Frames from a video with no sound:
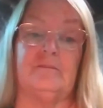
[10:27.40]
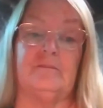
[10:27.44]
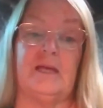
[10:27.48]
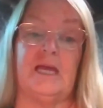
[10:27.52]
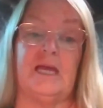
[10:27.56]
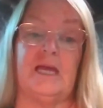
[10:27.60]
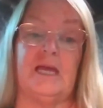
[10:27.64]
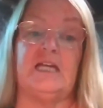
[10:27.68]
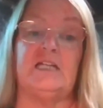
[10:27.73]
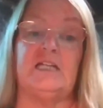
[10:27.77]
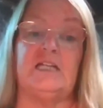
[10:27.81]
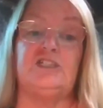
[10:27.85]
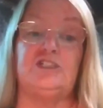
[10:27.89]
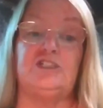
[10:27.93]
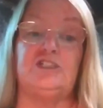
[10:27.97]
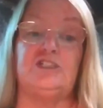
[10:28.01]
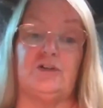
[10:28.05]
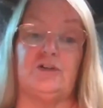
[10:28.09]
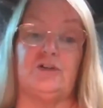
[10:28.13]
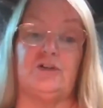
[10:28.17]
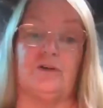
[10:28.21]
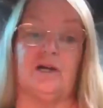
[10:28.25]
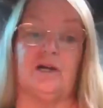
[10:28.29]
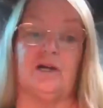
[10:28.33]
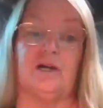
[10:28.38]
He's
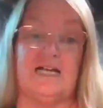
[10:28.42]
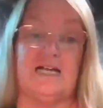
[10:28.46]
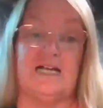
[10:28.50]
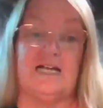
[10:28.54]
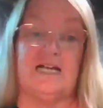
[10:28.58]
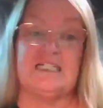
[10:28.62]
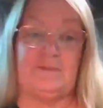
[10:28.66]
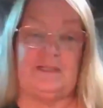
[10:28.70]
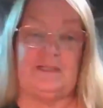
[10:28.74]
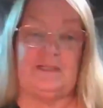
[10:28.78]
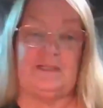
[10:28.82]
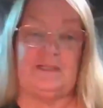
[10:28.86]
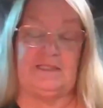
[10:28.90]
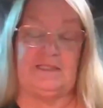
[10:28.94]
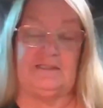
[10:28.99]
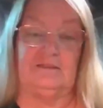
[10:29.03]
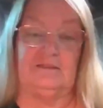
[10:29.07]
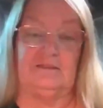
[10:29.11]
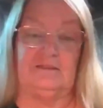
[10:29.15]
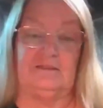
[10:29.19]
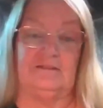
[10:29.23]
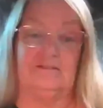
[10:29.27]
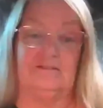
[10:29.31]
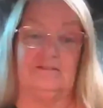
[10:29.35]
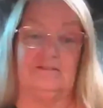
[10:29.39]
your husband.
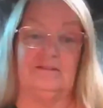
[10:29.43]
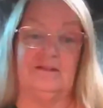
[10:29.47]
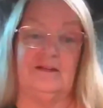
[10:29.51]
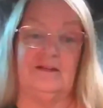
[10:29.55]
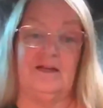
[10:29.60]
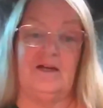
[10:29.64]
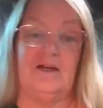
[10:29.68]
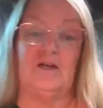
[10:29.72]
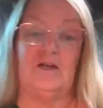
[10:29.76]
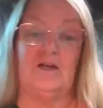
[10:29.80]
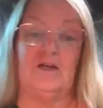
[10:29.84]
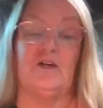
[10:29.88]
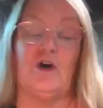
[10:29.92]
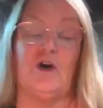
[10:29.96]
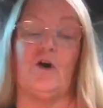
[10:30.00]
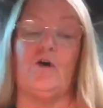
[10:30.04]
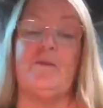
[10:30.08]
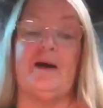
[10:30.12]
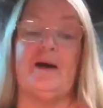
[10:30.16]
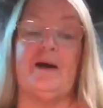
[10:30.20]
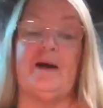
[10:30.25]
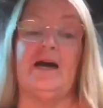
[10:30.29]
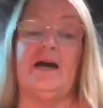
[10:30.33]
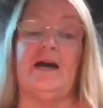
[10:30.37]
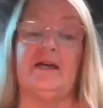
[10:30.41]
Go
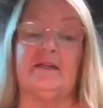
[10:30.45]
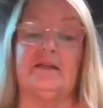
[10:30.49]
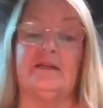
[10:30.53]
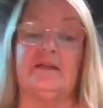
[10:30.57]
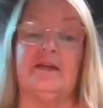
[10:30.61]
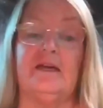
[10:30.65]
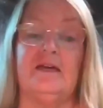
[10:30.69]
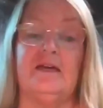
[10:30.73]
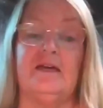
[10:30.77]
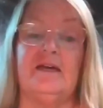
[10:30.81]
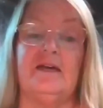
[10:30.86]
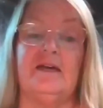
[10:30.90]
back